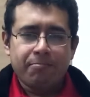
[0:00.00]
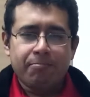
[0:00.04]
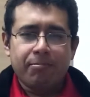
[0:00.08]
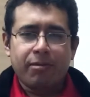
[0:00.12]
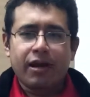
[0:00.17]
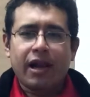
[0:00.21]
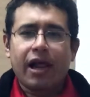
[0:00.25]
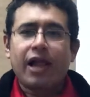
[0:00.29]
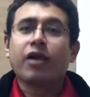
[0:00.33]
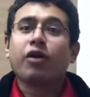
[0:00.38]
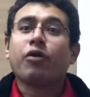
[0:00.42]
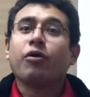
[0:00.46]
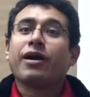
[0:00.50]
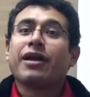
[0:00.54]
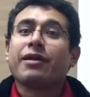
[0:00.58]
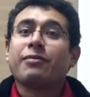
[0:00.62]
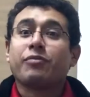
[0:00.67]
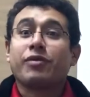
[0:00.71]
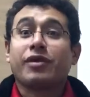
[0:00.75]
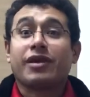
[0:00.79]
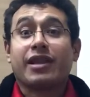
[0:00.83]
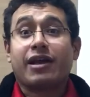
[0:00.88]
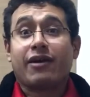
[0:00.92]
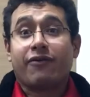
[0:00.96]
But I'll go ahead
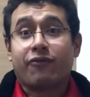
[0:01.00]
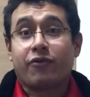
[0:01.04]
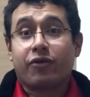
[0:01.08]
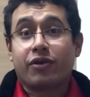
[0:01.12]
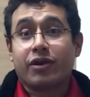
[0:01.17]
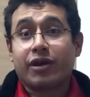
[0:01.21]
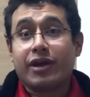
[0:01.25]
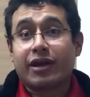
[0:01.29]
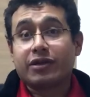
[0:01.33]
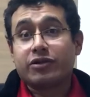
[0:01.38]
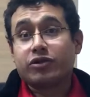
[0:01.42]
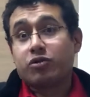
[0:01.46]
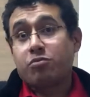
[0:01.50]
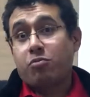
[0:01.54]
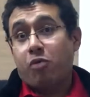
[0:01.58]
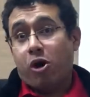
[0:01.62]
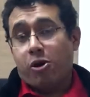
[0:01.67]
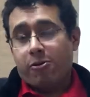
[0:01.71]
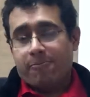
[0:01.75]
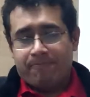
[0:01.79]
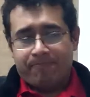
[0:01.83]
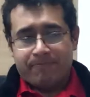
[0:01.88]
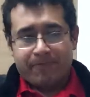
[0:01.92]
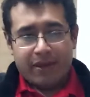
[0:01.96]
and bring that for you guys
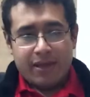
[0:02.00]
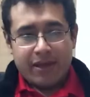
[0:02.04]
tomorrow.